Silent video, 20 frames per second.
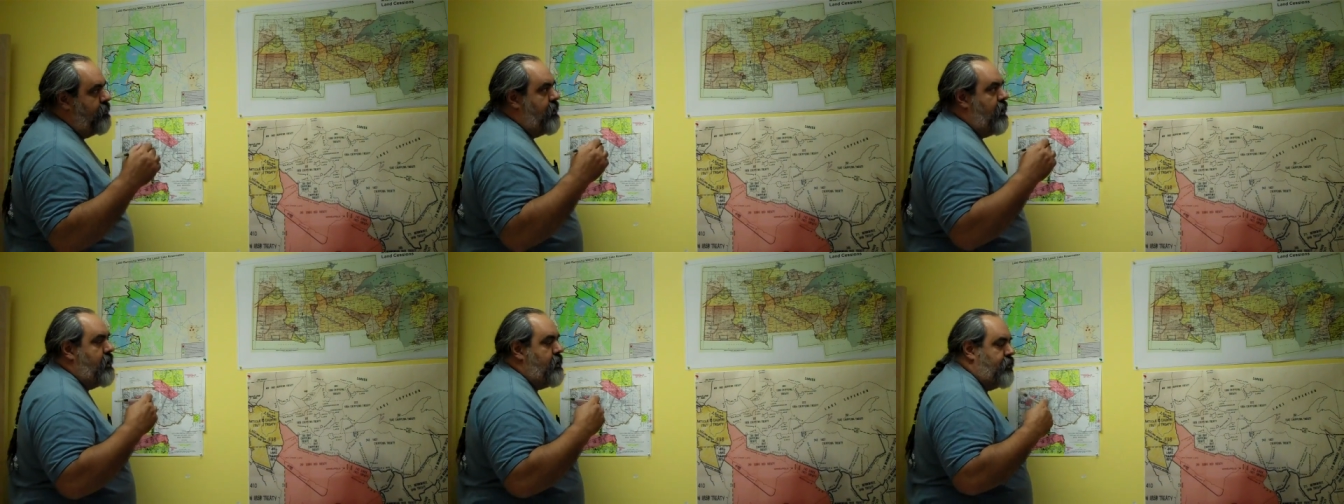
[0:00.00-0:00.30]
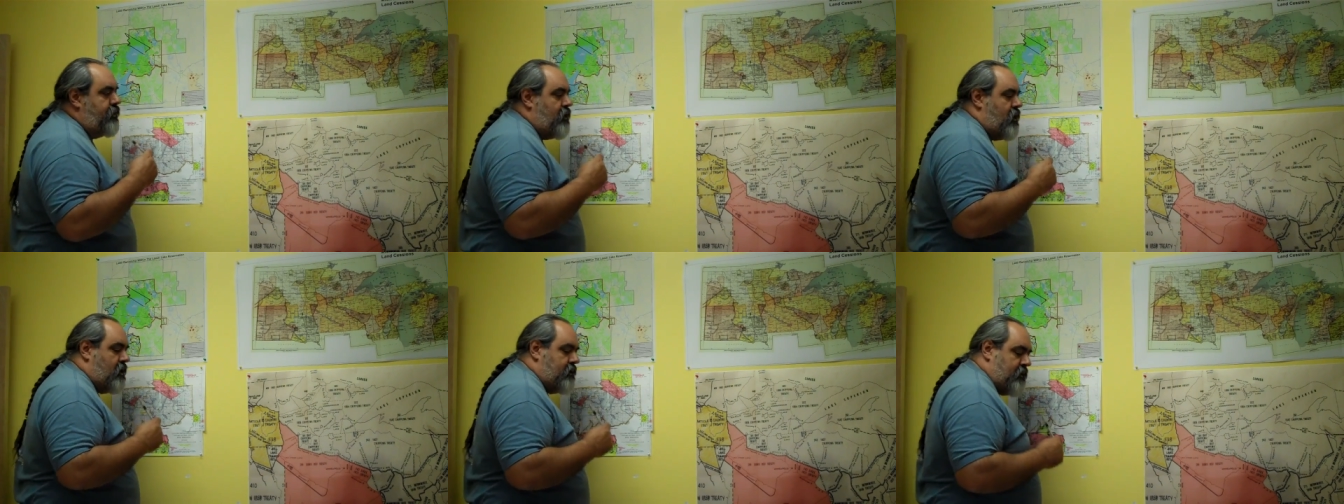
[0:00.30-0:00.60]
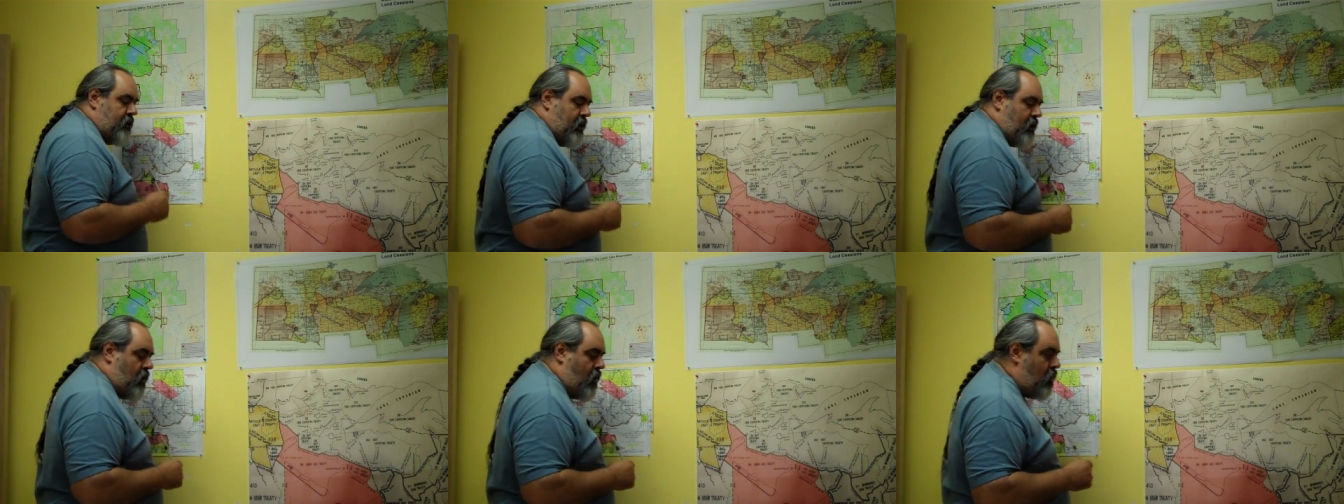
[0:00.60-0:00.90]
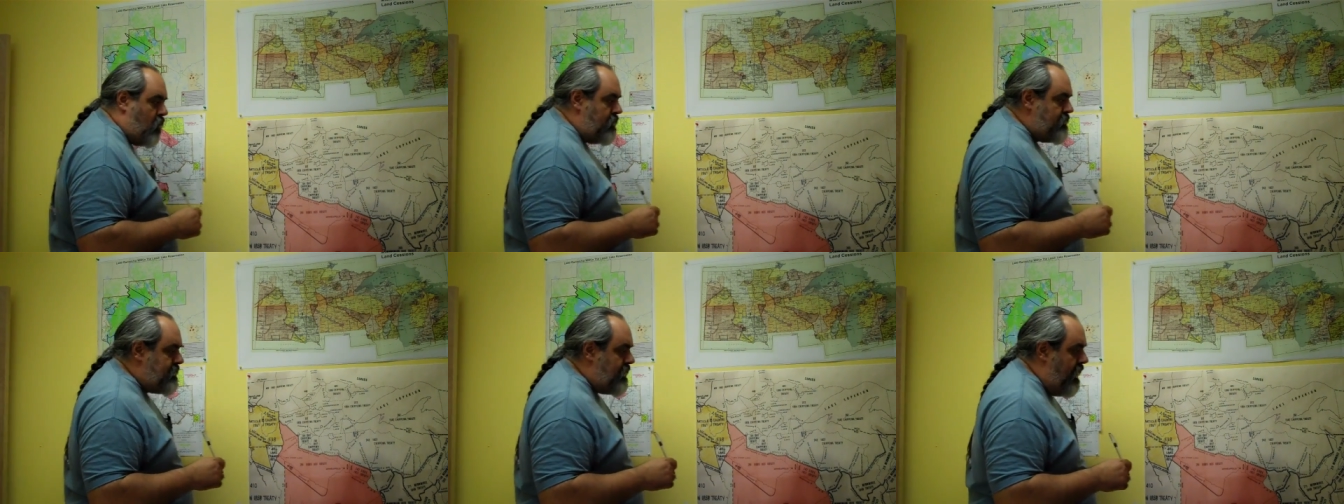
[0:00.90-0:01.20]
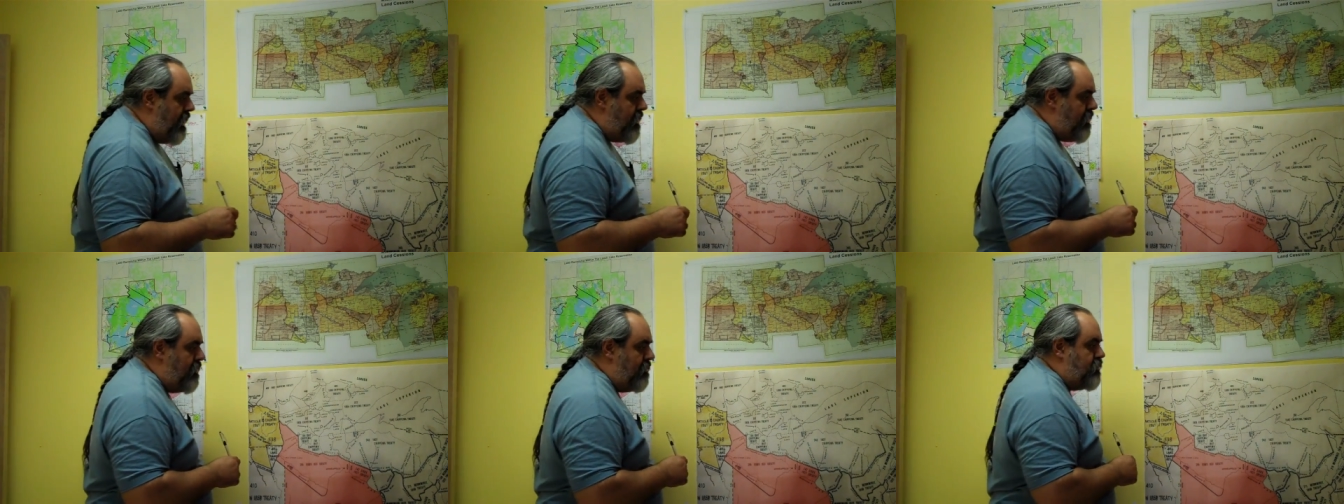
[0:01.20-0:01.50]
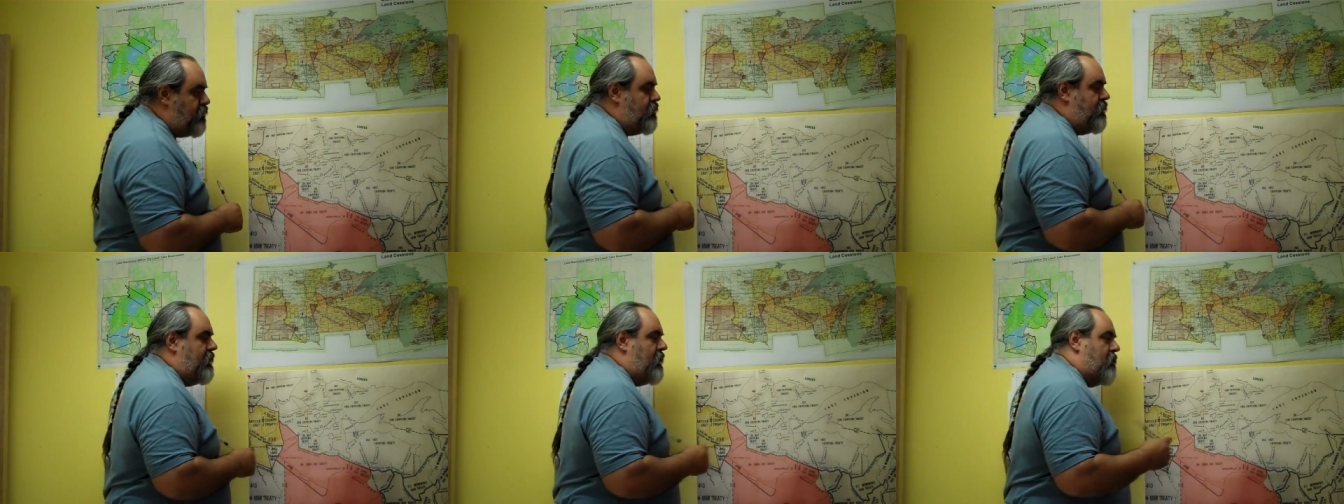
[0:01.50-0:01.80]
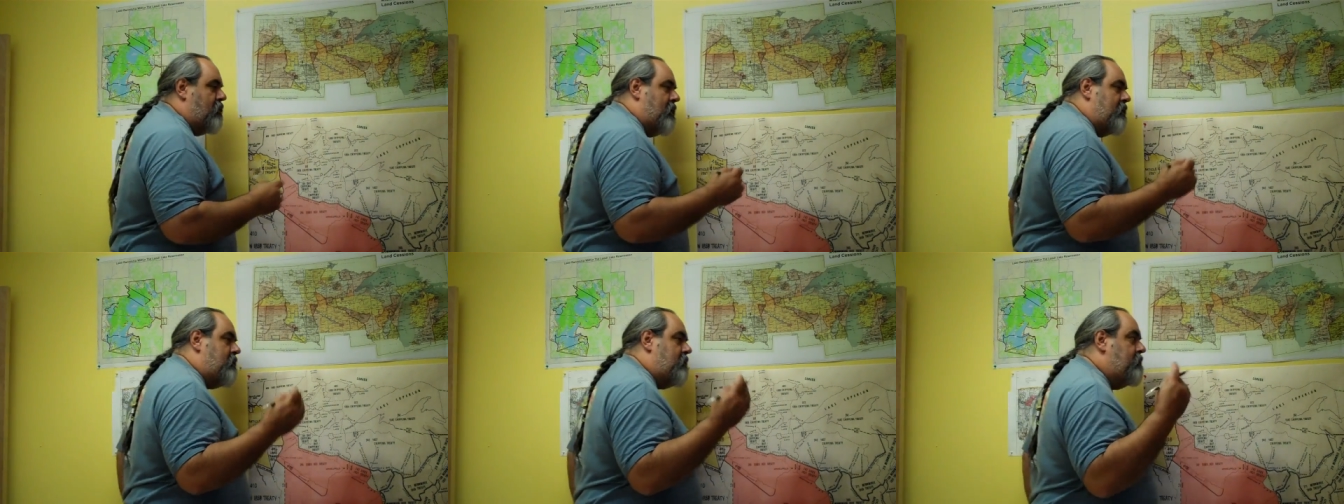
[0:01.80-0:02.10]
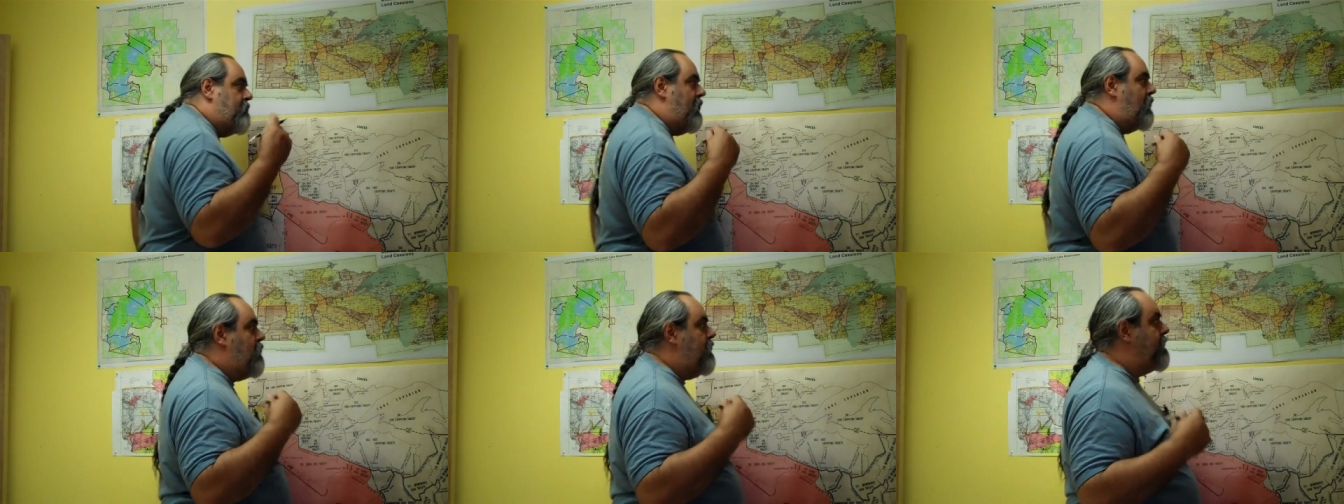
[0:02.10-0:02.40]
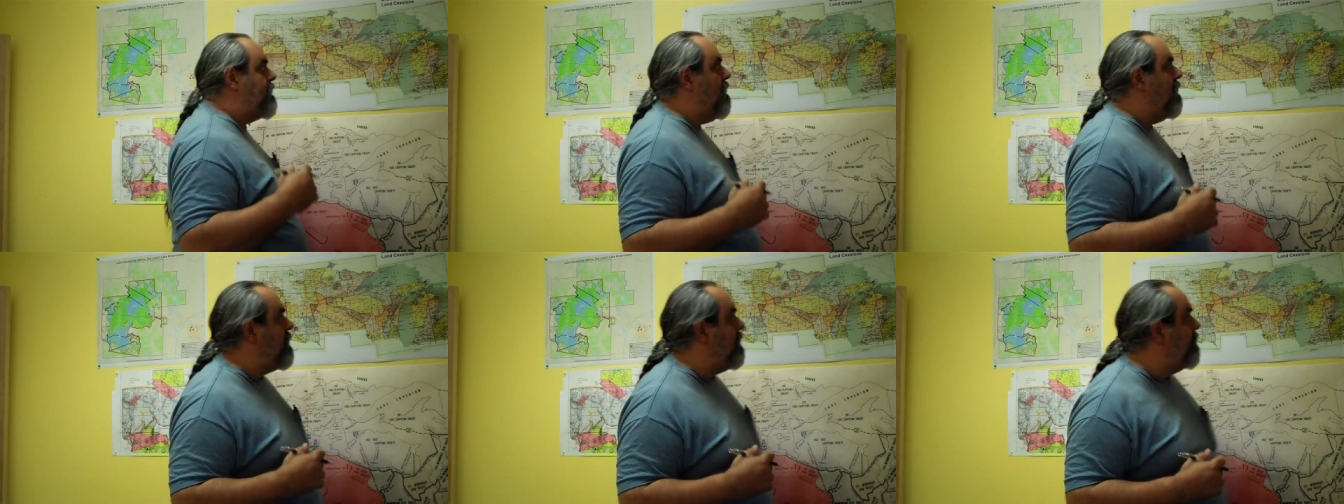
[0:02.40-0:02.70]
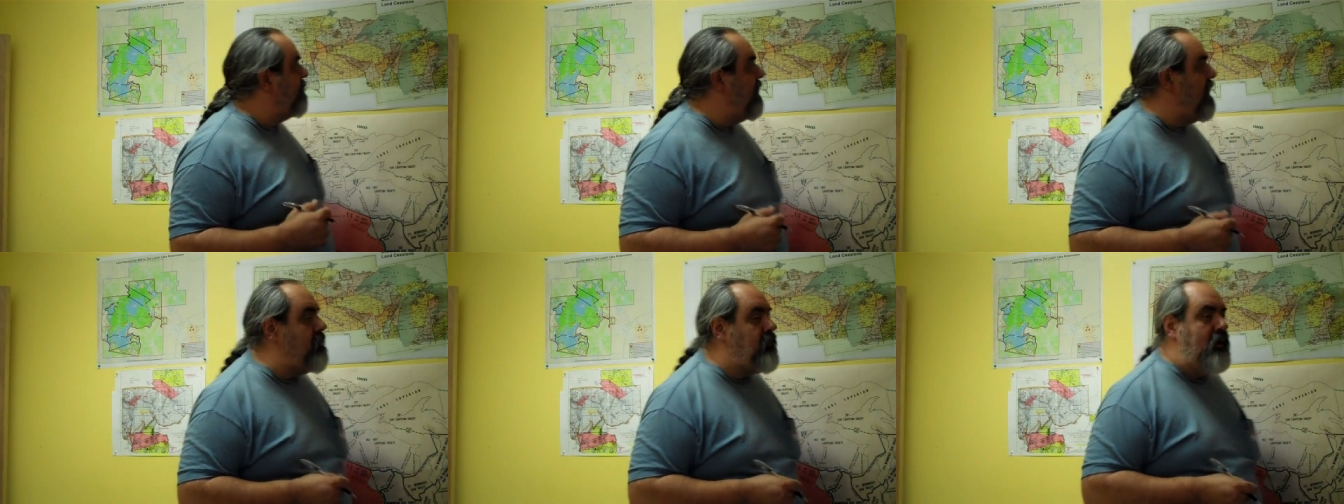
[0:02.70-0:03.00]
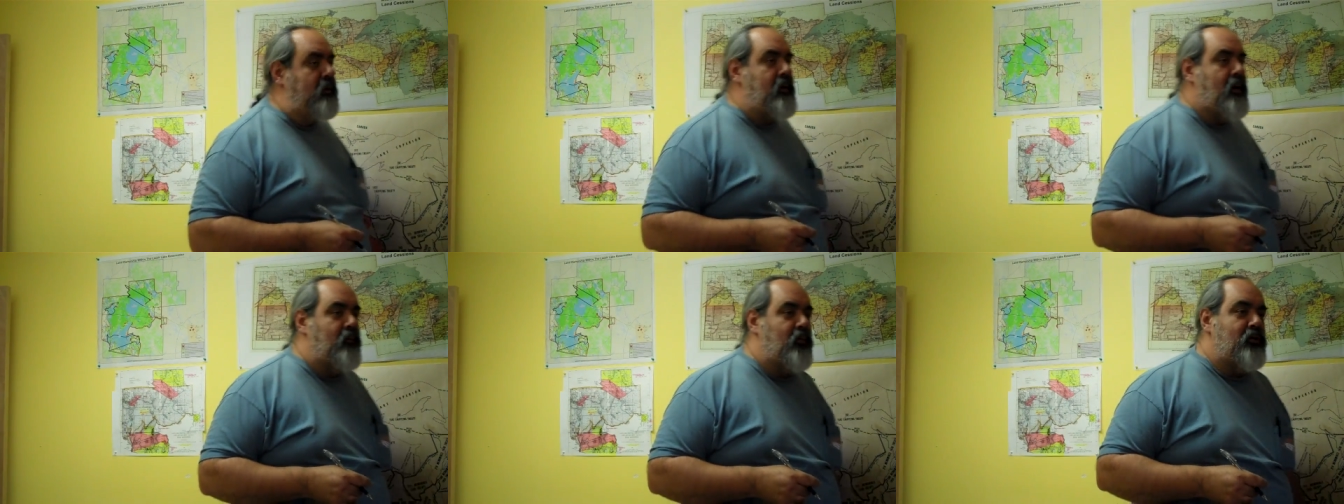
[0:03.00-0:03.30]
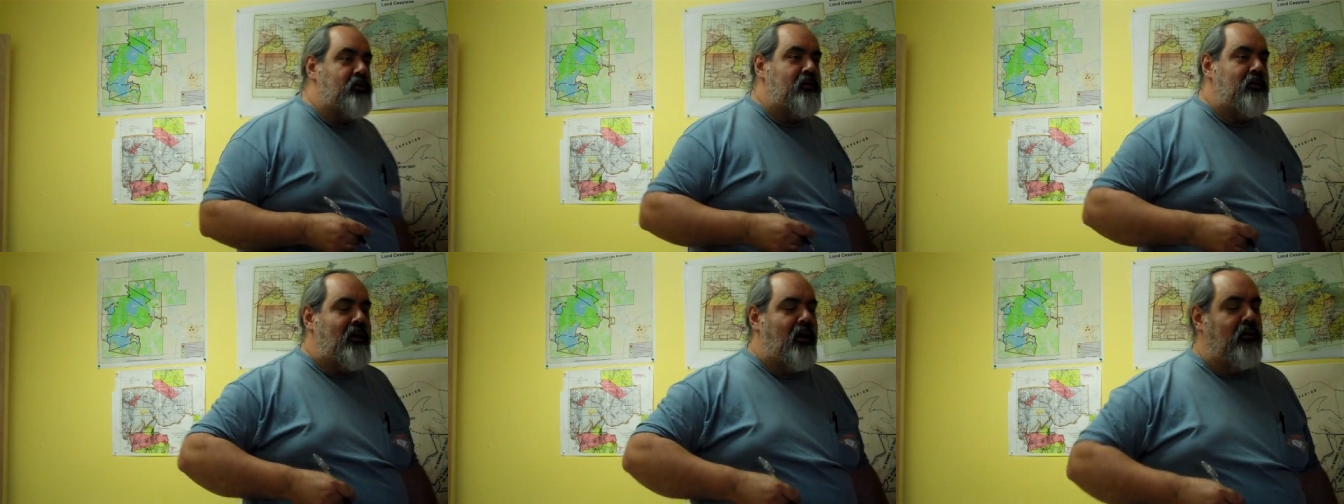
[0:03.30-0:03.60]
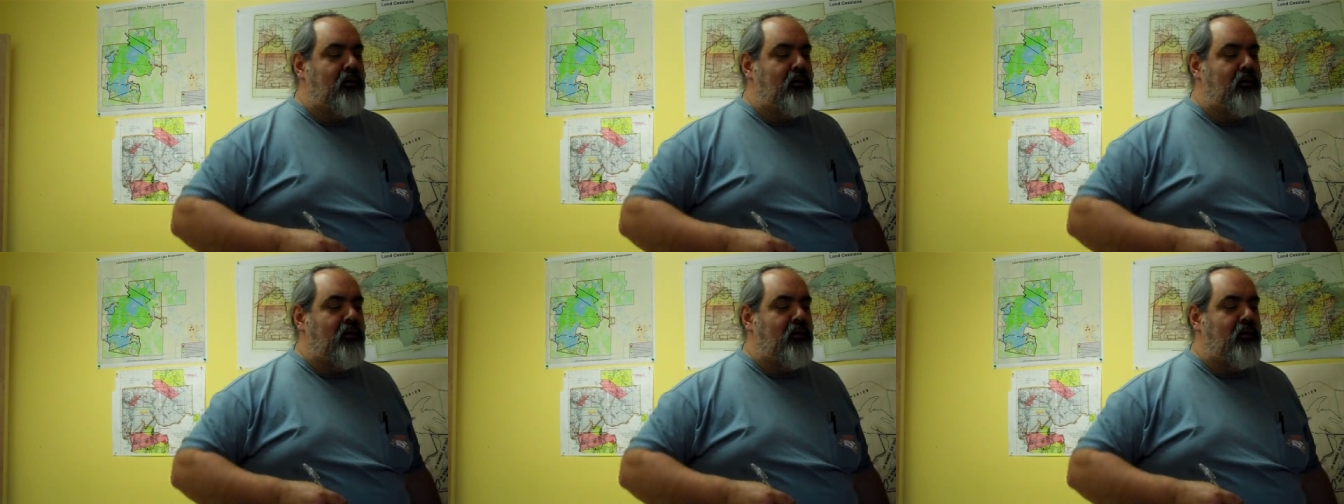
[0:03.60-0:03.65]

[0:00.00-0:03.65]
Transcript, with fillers: they thought they always had a treaty right to be with all their family members, and